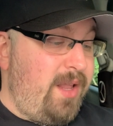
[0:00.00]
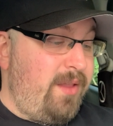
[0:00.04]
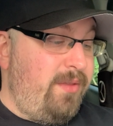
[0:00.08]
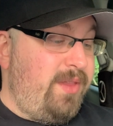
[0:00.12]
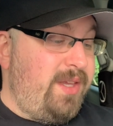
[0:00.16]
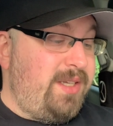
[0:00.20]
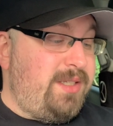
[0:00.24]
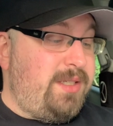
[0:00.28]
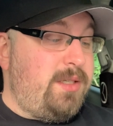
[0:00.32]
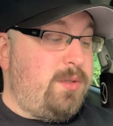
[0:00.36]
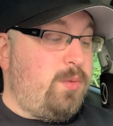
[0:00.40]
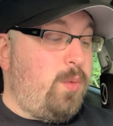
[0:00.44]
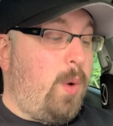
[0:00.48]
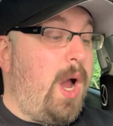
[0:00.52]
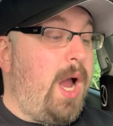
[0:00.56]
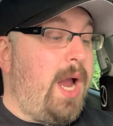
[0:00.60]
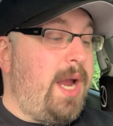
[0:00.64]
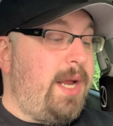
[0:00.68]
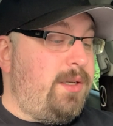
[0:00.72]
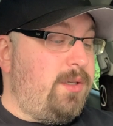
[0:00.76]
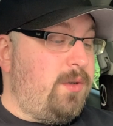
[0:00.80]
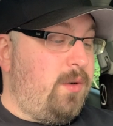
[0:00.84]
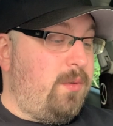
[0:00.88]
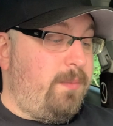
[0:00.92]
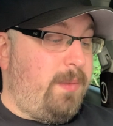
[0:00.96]
"This is
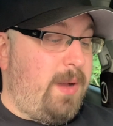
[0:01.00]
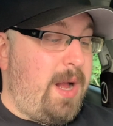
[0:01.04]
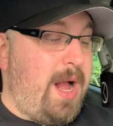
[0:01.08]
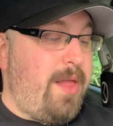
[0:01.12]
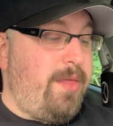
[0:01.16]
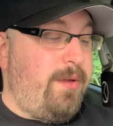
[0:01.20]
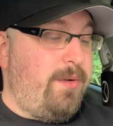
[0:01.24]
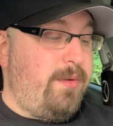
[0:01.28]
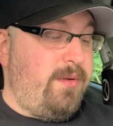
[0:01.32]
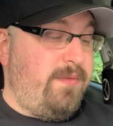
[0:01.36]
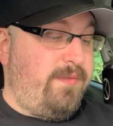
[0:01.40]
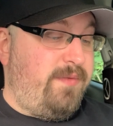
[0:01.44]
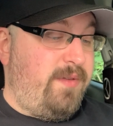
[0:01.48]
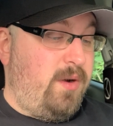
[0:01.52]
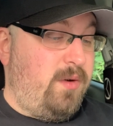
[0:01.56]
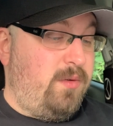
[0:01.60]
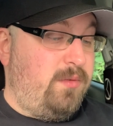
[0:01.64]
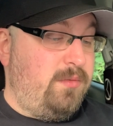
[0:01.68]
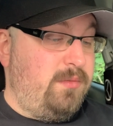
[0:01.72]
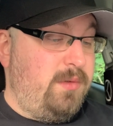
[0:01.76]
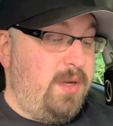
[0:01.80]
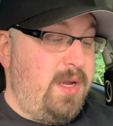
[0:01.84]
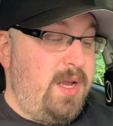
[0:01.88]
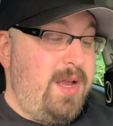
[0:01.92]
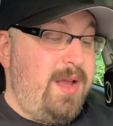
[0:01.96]
why I don't bother to
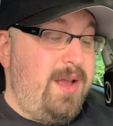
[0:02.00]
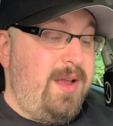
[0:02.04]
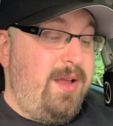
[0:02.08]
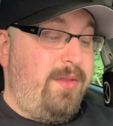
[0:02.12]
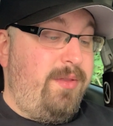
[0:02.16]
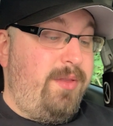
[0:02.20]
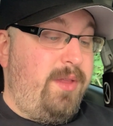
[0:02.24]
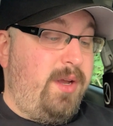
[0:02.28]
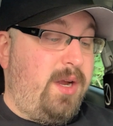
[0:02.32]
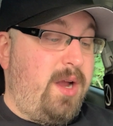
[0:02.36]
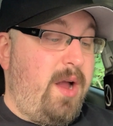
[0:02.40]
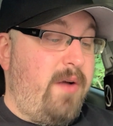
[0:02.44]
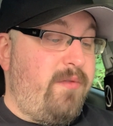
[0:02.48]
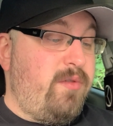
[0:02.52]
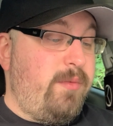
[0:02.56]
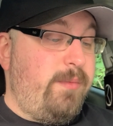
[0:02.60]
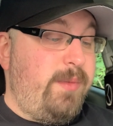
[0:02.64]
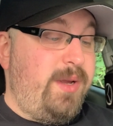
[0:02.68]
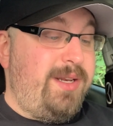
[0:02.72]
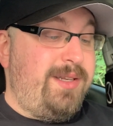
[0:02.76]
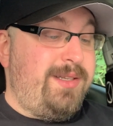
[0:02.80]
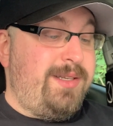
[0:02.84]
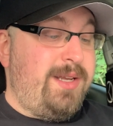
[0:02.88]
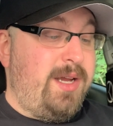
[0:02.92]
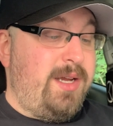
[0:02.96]
vote. The
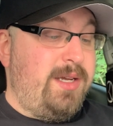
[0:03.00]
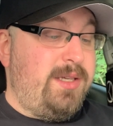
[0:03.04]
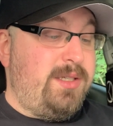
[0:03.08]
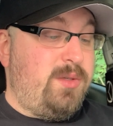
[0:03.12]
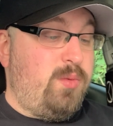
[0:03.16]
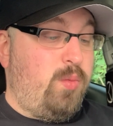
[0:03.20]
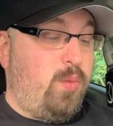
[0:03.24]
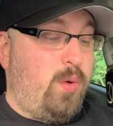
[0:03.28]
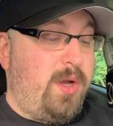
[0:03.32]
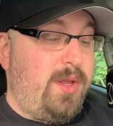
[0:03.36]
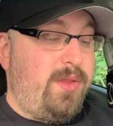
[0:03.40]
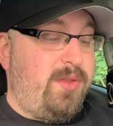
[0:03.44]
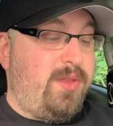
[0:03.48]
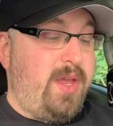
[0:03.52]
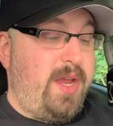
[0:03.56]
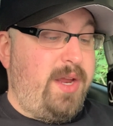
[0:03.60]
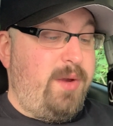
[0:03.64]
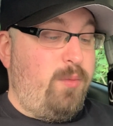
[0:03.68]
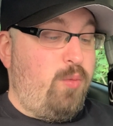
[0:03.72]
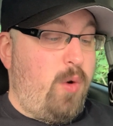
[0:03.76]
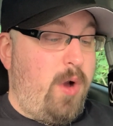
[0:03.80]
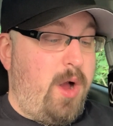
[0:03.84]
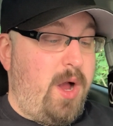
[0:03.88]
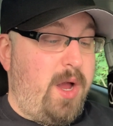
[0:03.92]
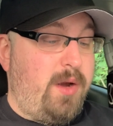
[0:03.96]
government does what
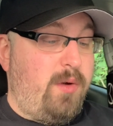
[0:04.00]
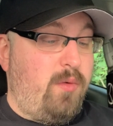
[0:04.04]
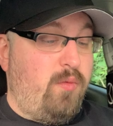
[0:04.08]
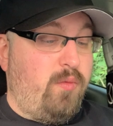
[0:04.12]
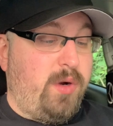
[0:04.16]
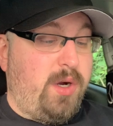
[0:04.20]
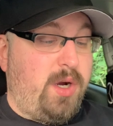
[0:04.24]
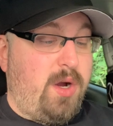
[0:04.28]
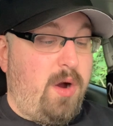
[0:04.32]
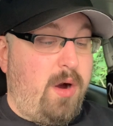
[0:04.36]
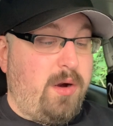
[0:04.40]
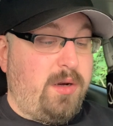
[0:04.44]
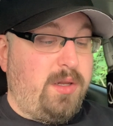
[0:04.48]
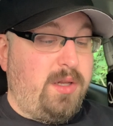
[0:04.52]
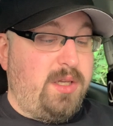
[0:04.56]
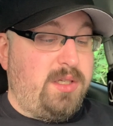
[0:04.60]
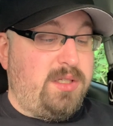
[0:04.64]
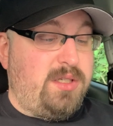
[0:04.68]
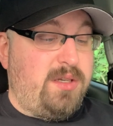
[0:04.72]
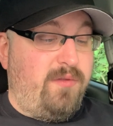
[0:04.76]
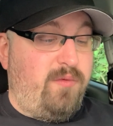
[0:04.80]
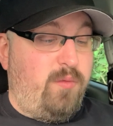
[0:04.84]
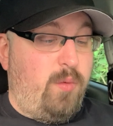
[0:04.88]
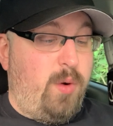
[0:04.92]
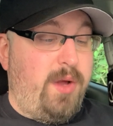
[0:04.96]
they want,
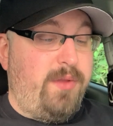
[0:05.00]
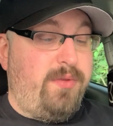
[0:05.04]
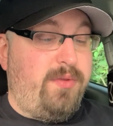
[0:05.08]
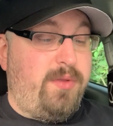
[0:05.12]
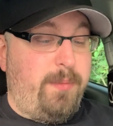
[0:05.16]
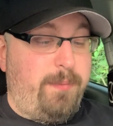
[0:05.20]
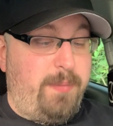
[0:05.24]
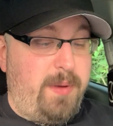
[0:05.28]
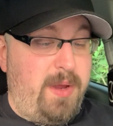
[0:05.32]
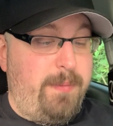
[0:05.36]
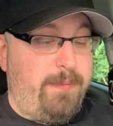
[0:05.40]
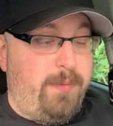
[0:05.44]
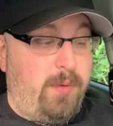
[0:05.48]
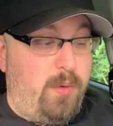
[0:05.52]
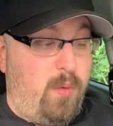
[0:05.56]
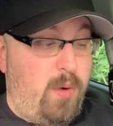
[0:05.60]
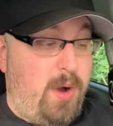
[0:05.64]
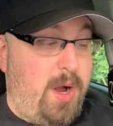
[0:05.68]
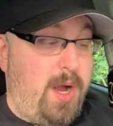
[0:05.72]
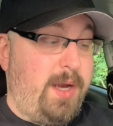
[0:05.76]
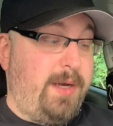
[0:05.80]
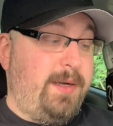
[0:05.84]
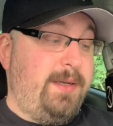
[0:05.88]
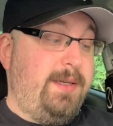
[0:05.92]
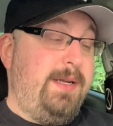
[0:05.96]
regardless of what the people
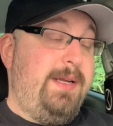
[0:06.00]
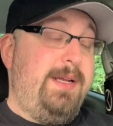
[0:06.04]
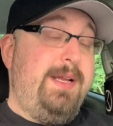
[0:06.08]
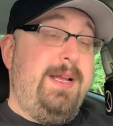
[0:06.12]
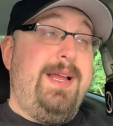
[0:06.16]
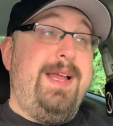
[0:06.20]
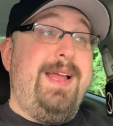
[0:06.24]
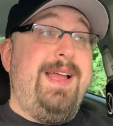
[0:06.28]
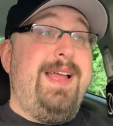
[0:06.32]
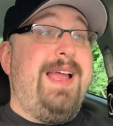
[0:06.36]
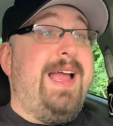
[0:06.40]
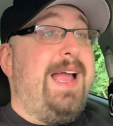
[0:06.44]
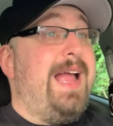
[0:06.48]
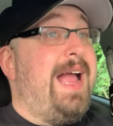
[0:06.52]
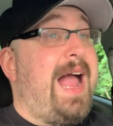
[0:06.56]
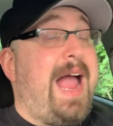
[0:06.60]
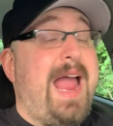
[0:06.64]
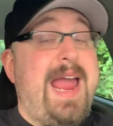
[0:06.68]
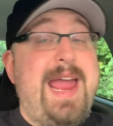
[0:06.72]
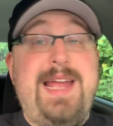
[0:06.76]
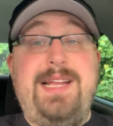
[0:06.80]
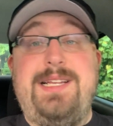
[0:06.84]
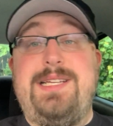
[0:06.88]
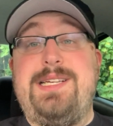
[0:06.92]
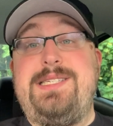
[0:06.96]
want."
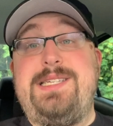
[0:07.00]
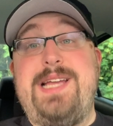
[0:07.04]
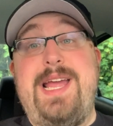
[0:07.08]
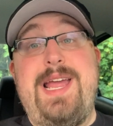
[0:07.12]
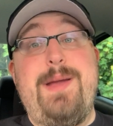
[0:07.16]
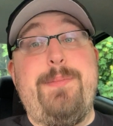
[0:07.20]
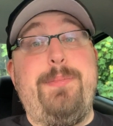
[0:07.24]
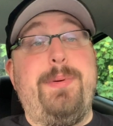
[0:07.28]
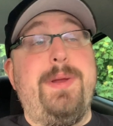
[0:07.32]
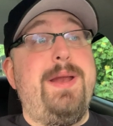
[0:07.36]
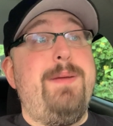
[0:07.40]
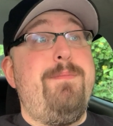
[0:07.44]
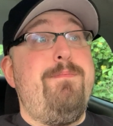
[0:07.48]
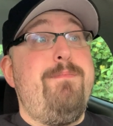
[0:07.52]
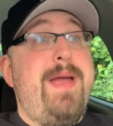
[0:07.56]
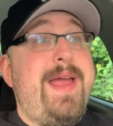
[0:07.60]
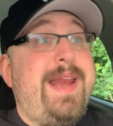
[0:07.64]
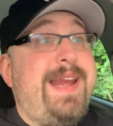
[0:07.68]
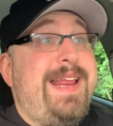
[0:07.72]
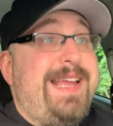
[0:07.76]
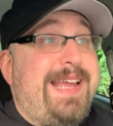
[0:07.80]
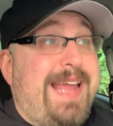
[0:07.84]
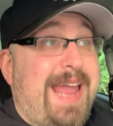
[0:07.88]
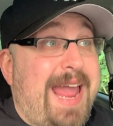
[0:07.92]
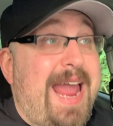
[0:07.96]
I hate to say it, but in
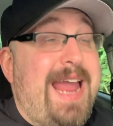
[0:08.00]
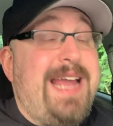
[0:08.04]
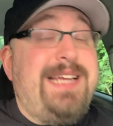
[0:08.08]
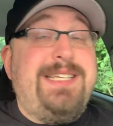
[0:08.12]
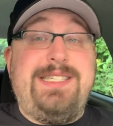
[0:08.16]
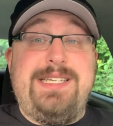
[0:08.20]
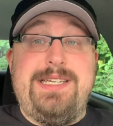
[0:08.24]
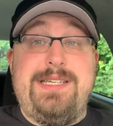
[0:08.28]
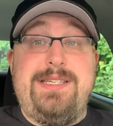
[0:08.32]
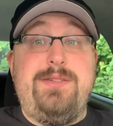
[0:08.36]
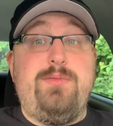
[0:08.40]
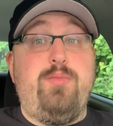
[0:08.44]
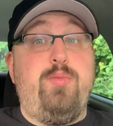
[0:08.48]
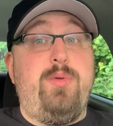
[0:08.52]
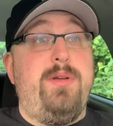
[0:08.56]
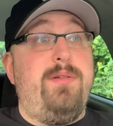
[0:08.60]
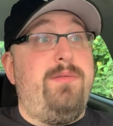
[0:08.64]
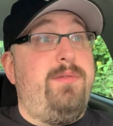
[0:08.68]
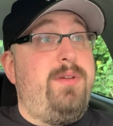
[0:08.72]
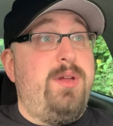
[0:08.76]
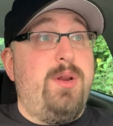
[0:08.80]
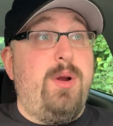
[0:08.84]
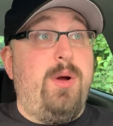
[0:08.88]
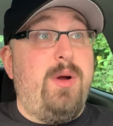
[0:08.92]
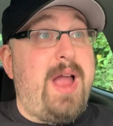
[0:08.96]
many cases, we,
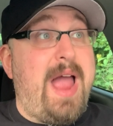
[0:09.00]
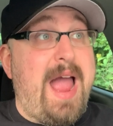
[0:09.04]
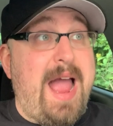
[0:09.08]
you know,